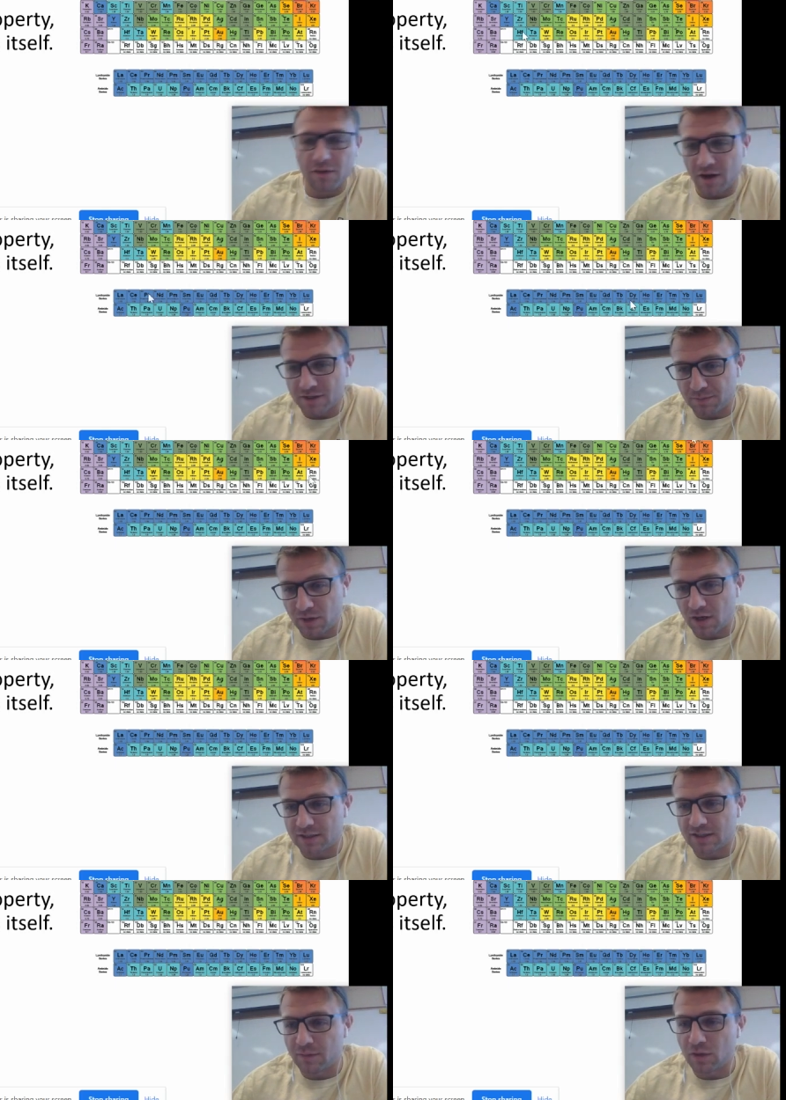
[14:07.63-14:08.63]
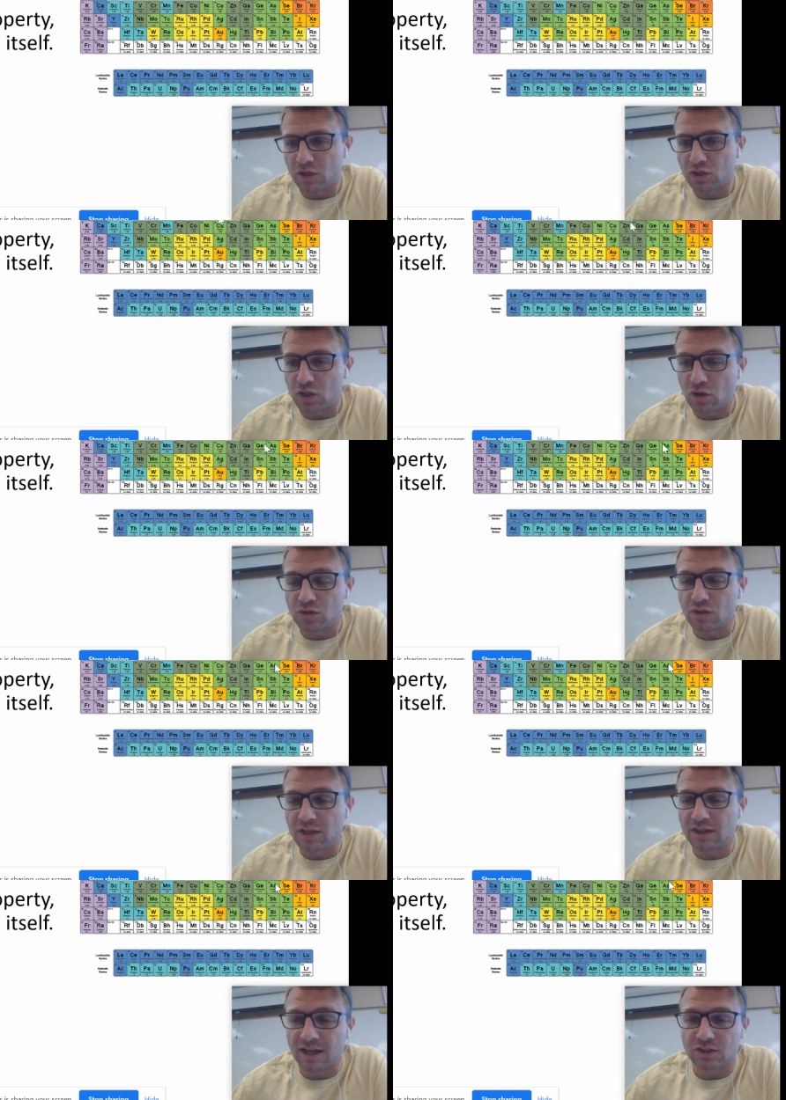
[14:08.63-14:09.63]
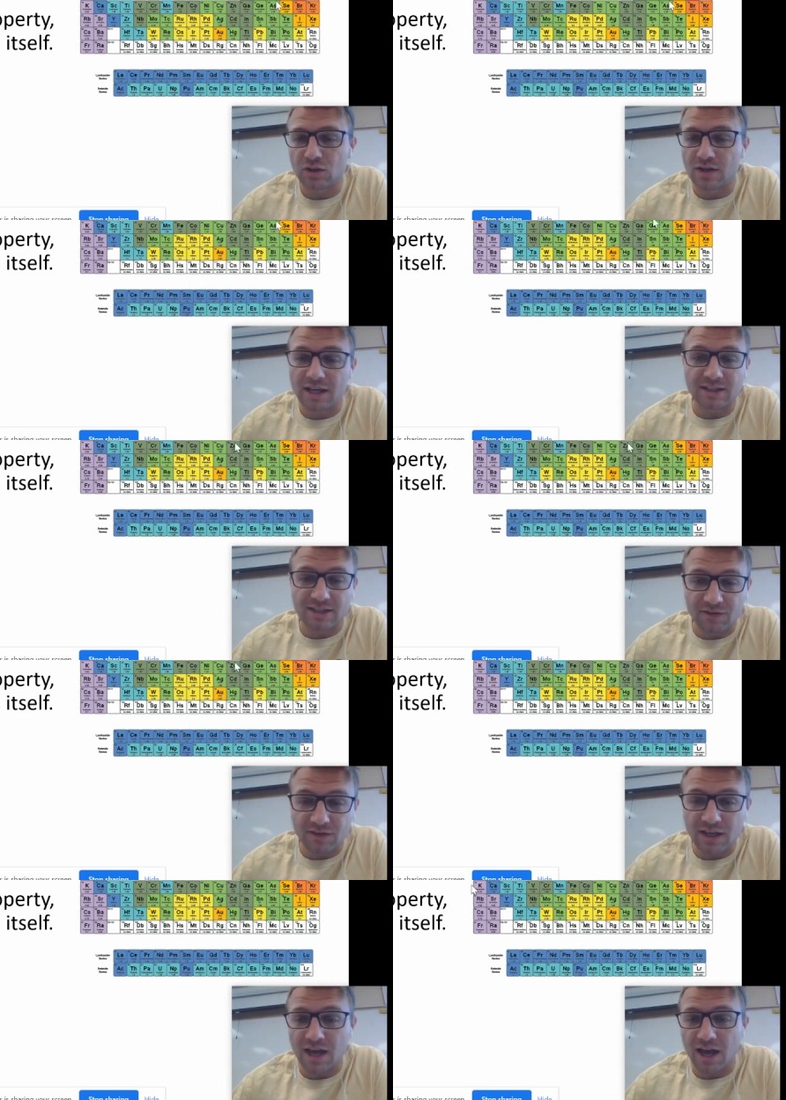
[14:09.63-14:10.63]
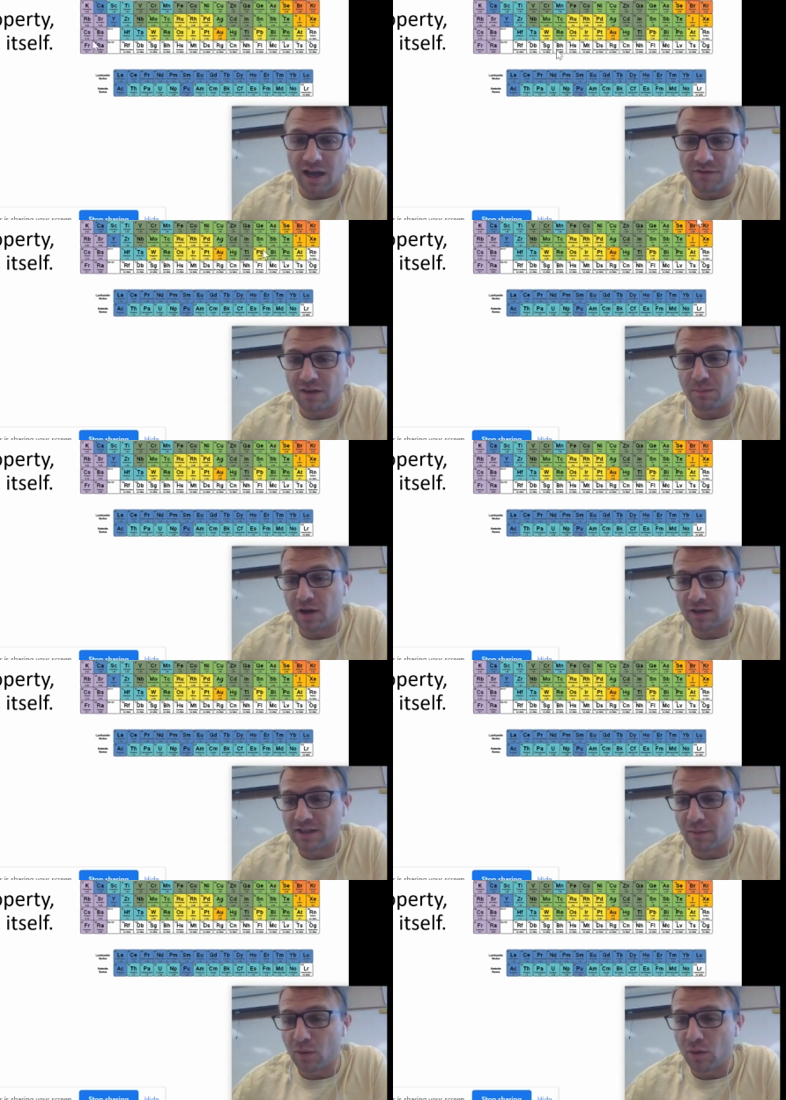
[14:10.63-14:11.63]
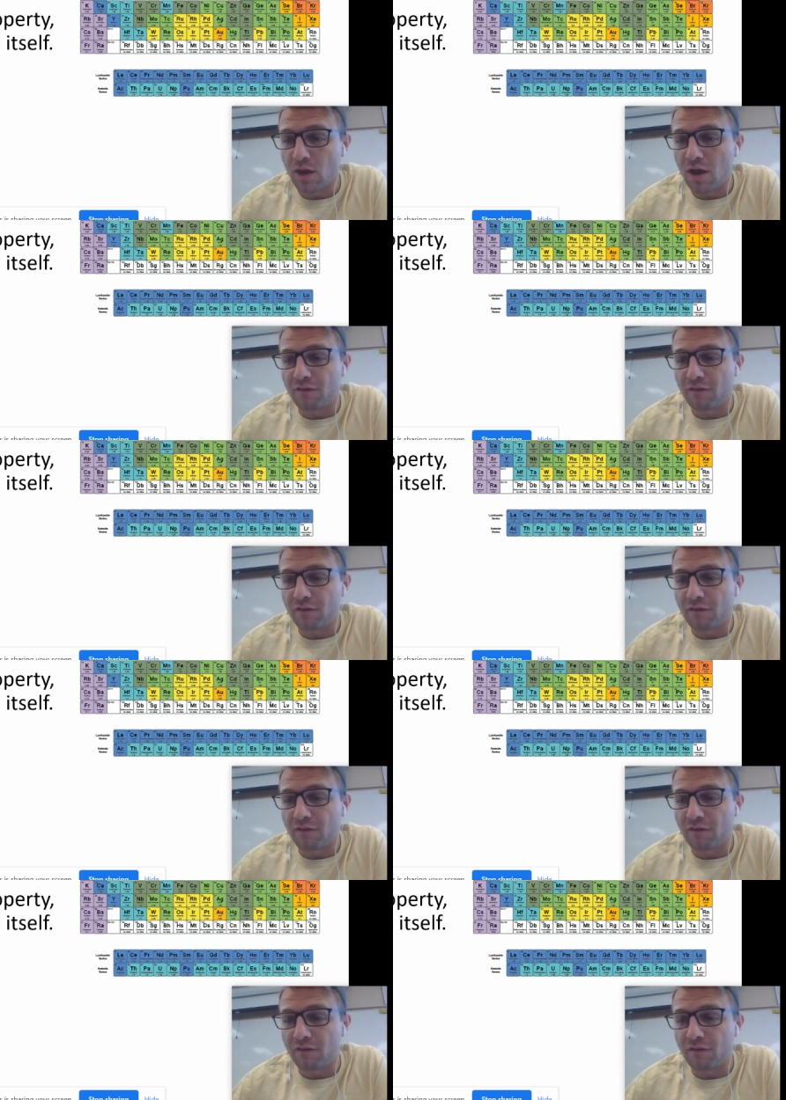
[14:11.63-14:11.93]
Here's a periodic table that shows you the electronegativity of the periodic table.